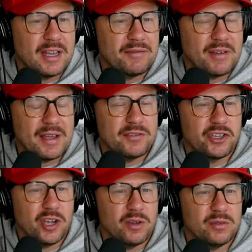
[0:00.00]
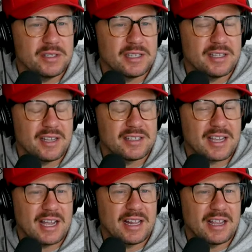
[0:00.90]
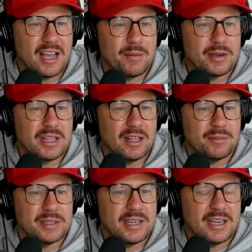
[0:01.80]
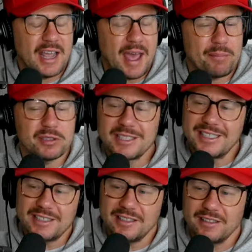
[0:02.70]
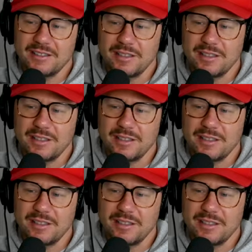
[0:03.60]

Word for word: uh, five shows at uh, Skyline Comedy Club in Appleton.